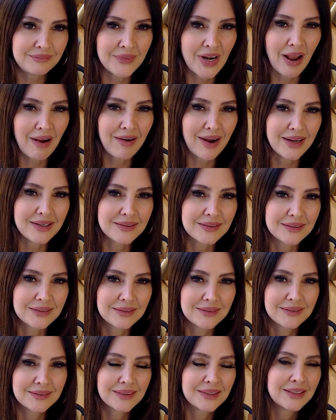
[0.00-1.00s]
All right.
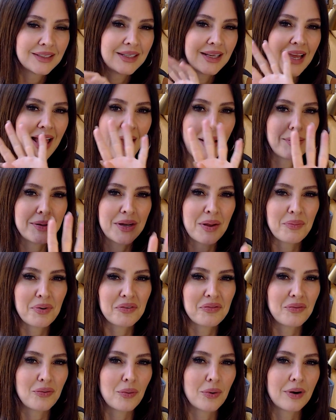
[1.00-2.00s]
Habit number
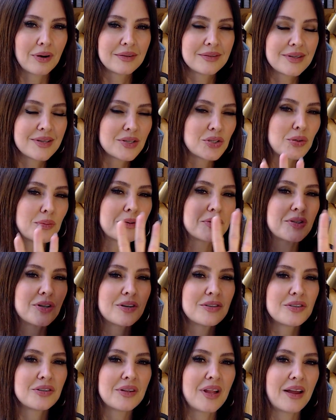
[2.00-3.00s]
4 to
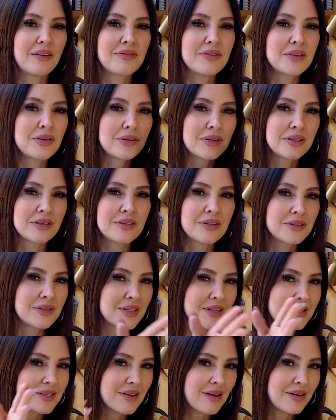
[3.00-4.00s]
supercharge your life. And you can do
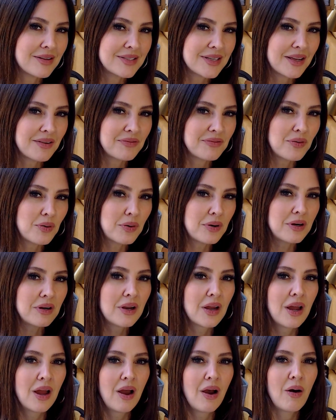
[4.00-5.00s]
this on day 4
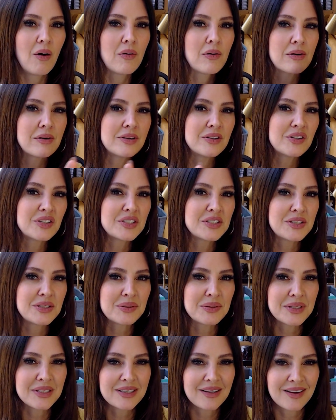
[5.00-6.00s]
or you can
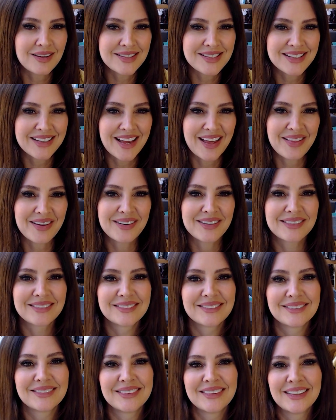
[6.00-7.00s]
do it all together.
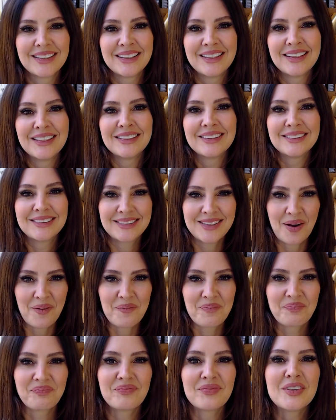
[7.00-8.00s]
So
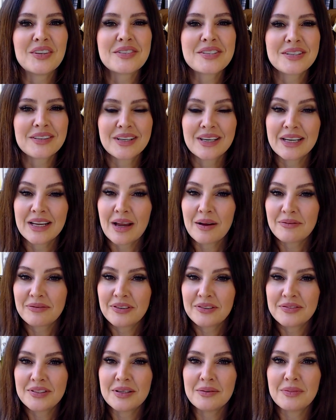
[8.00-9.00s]
you're still getting up
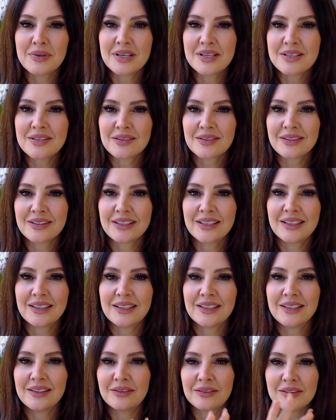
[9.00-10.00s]
15 minutes
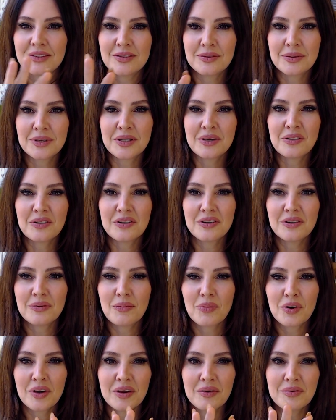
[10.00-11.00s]
early, doing your
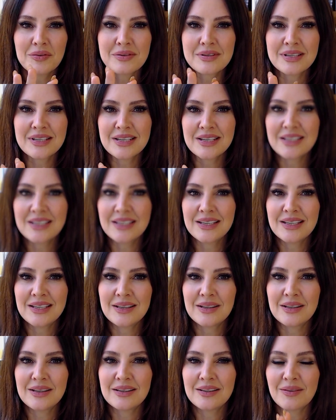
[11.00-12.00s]
morning
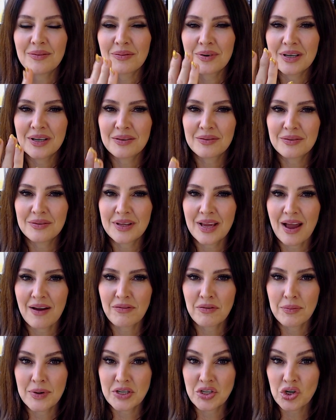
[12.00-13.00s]
routine, reading through the
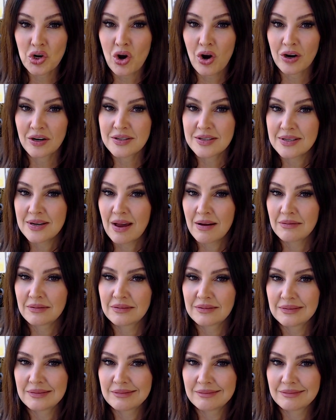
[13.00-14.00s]
affirmation cards now,
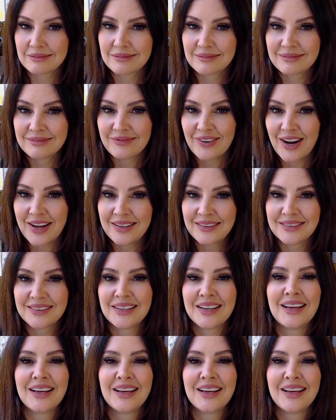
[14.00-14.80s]
right?